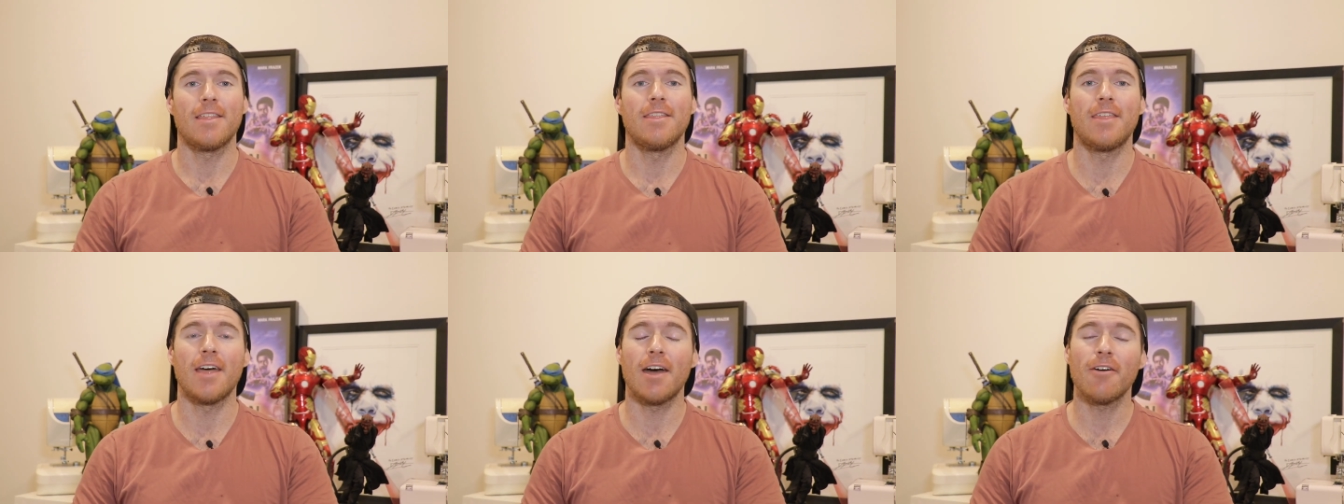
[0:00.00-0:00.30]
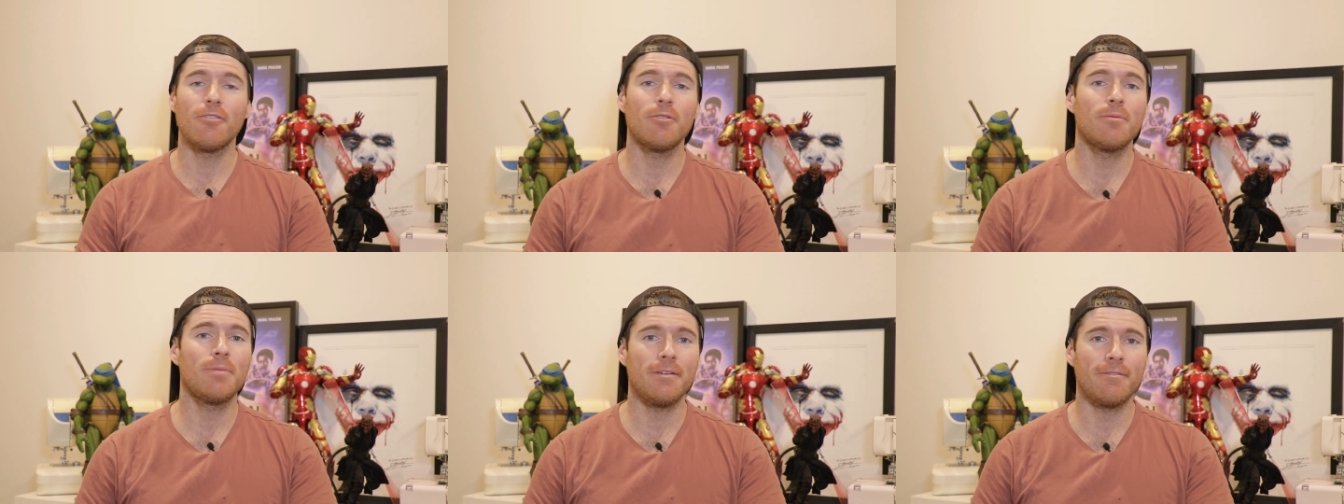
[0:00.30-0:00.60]

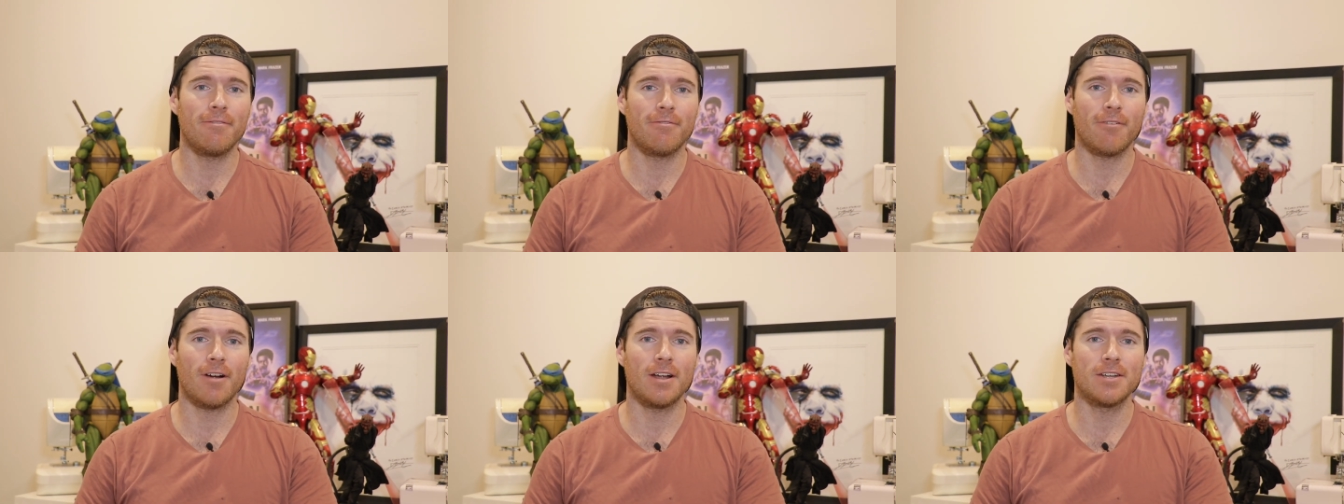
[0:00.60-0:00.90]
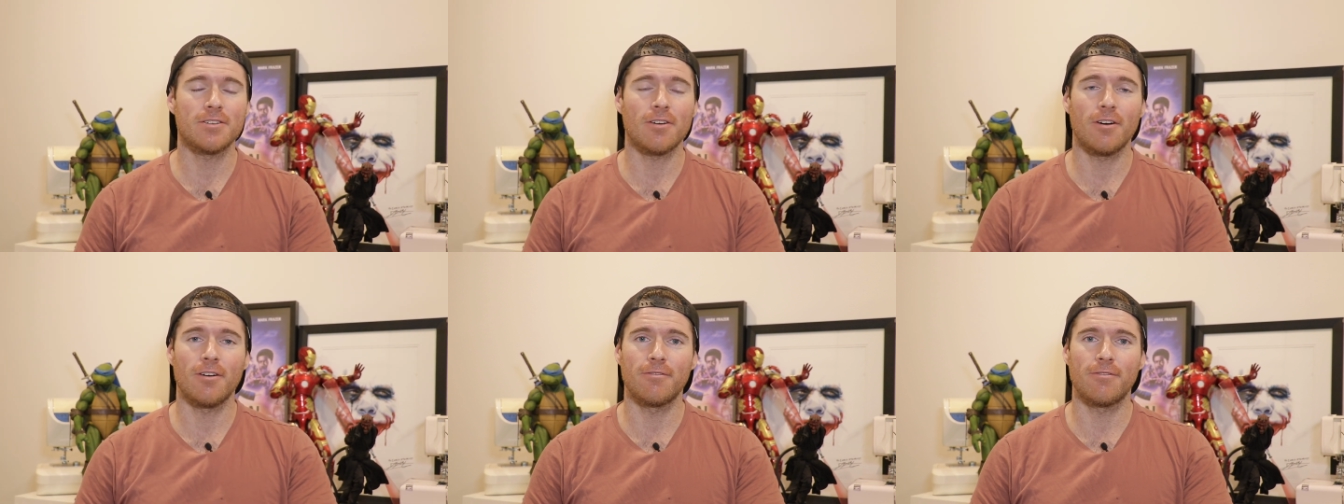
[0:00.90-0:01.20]
there will be
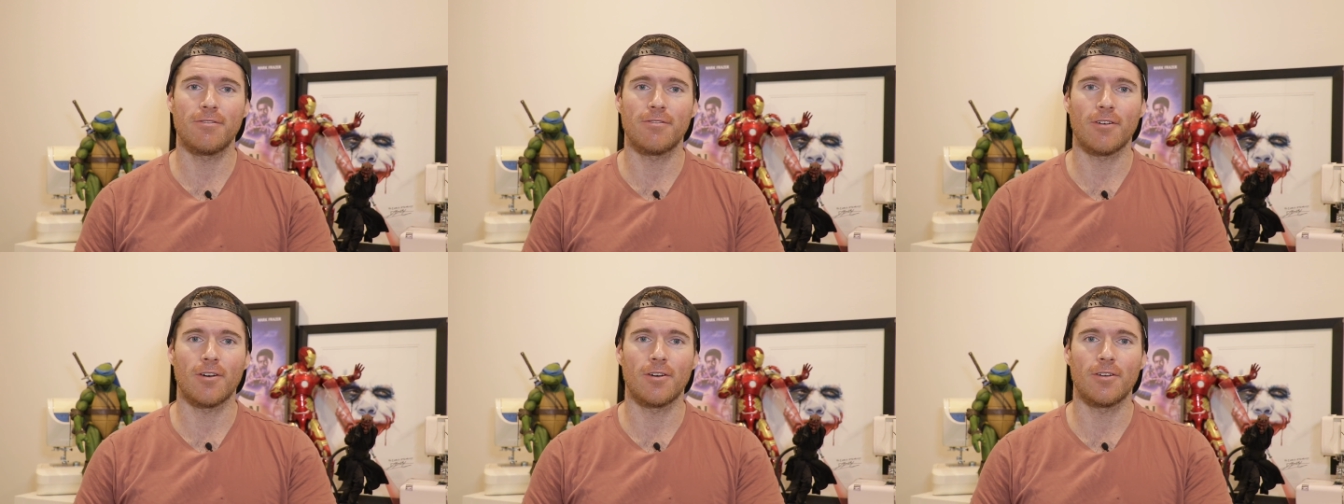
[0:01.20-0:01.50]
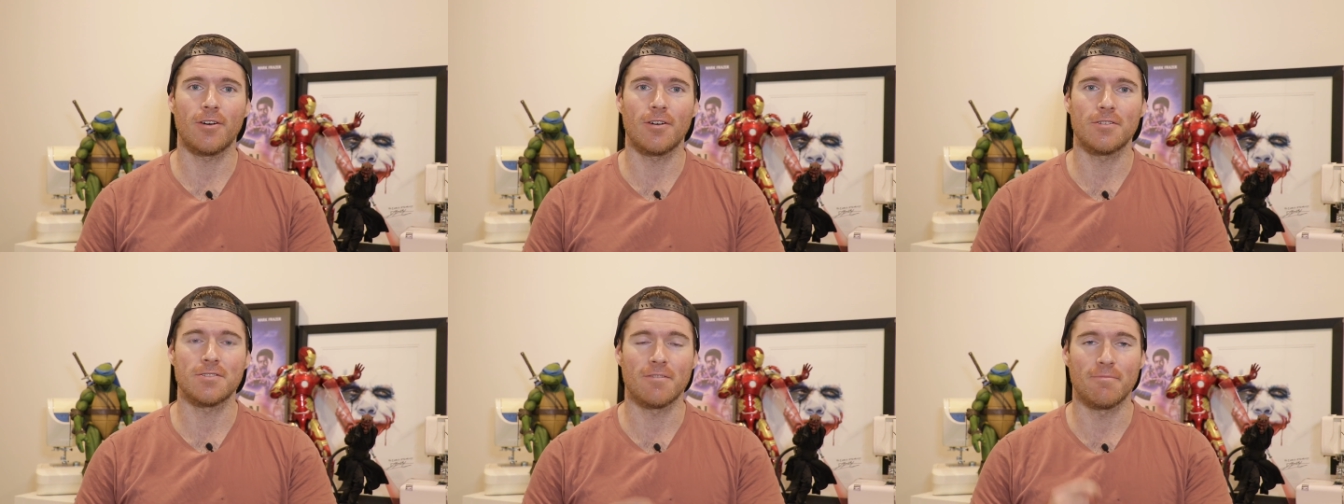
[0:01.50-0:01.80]
front-on
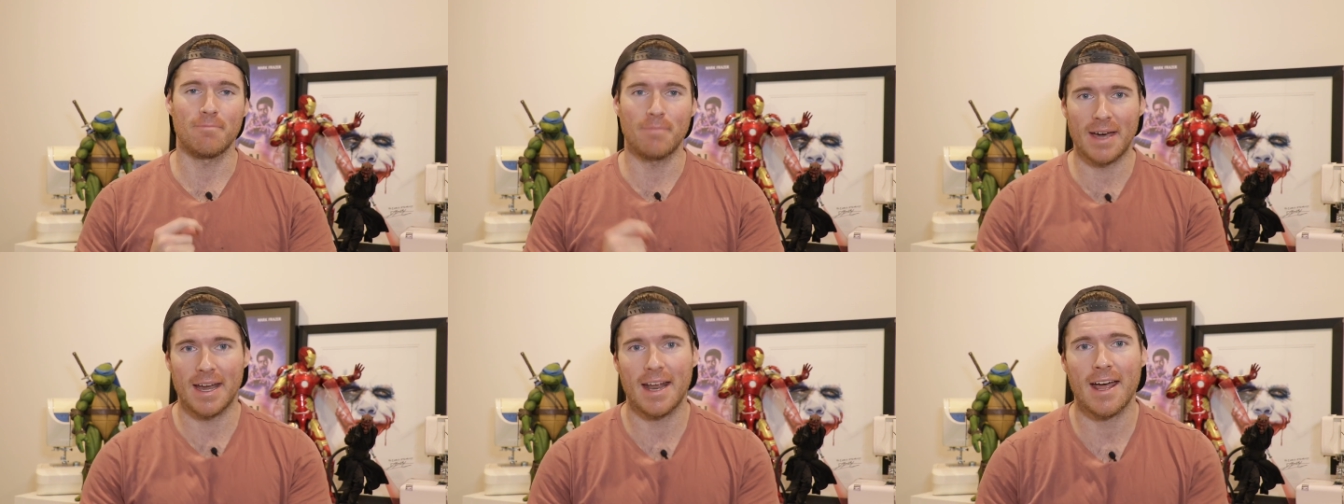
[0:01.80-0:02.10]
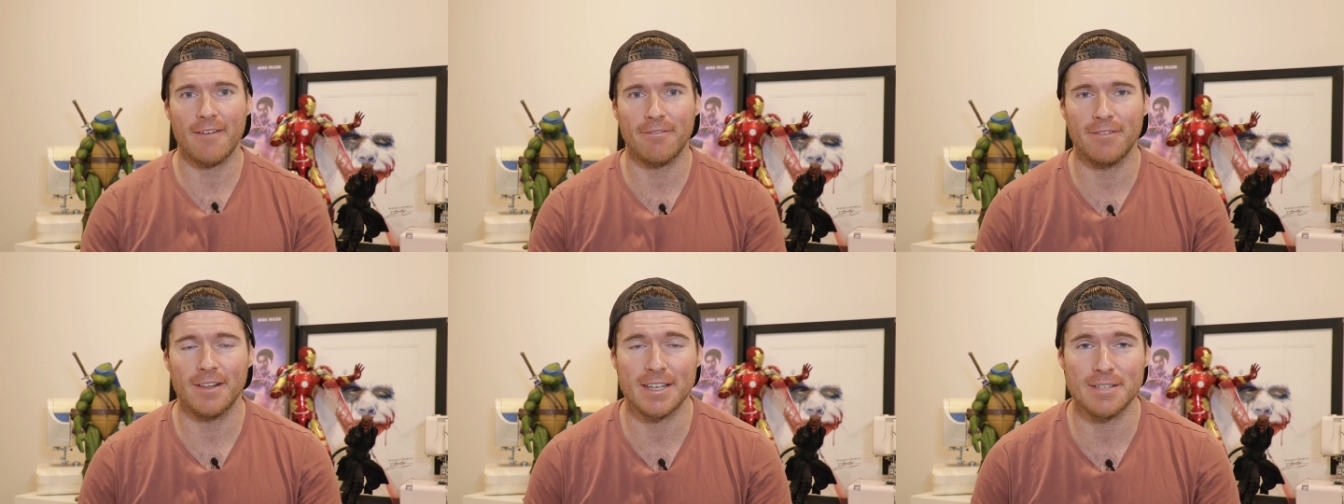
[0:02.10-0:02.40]
photos of Ben
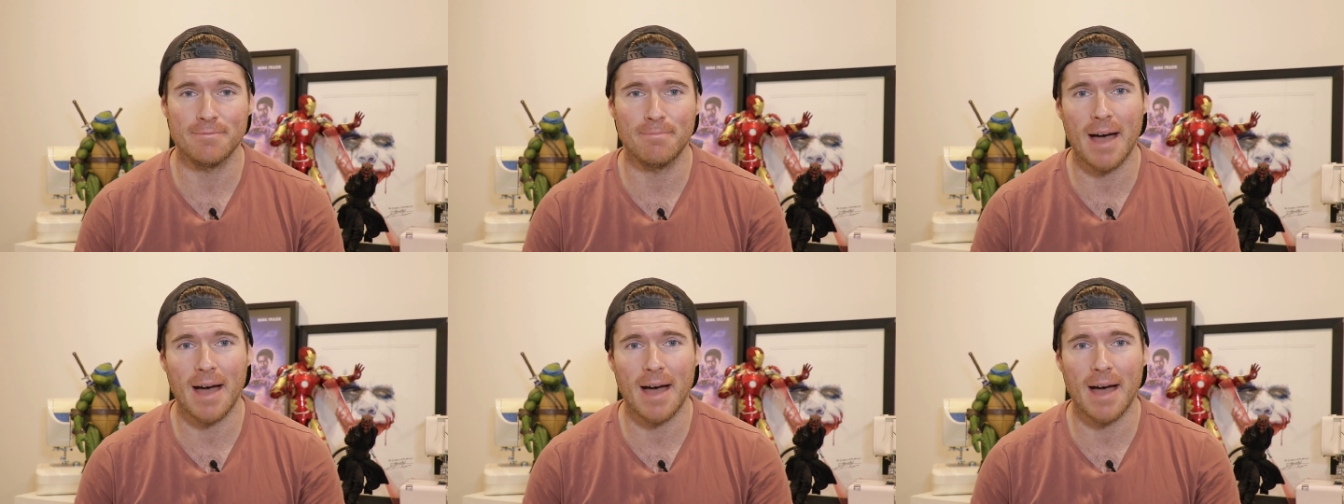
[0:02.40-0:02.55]
Affleck's